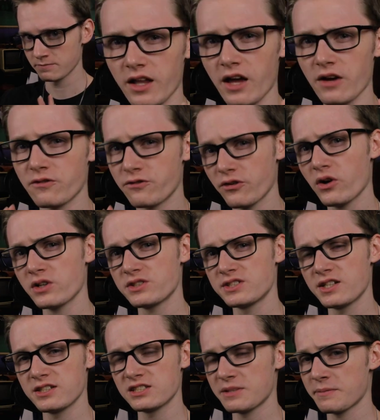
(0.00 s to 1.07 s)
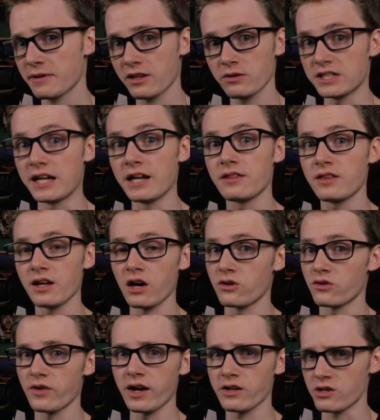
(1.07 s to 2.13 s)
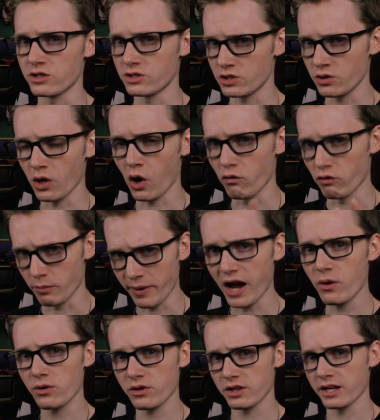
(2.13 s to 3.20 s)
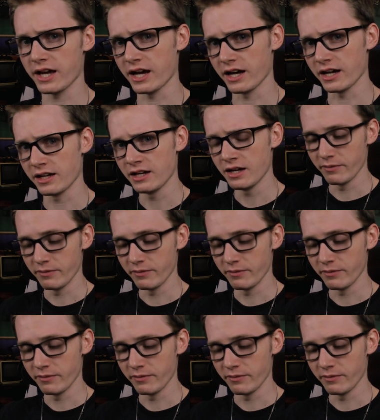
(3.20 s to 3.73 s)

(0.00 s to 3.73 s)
At first, it didn't seem like there was anything Arataragi could do to overpower the guy,